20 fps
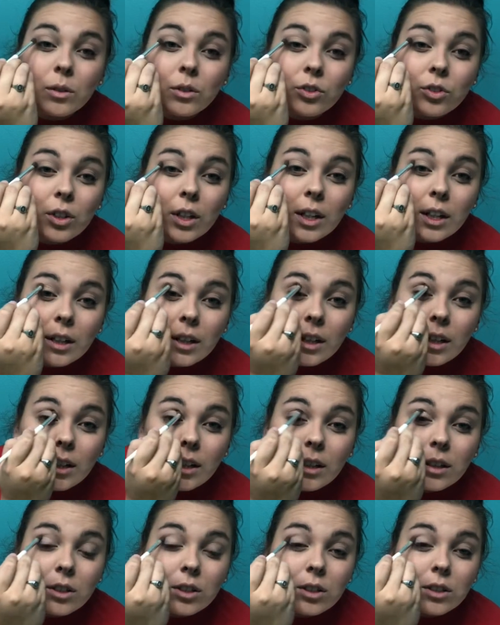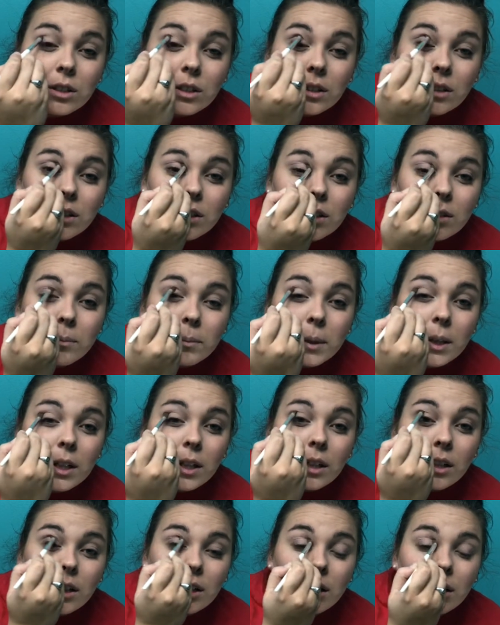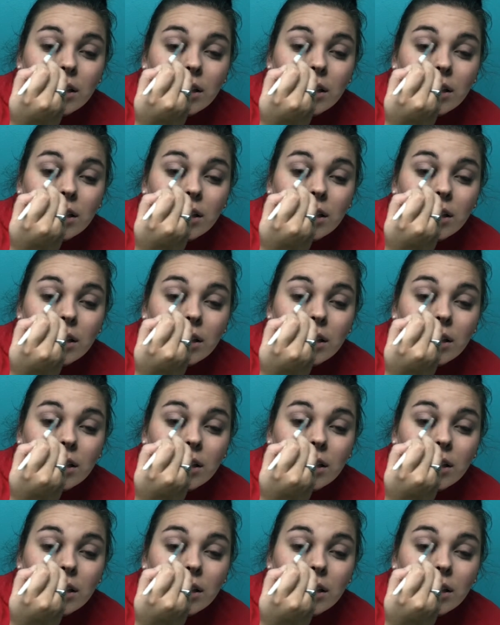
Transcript: Drag that in just a little bit.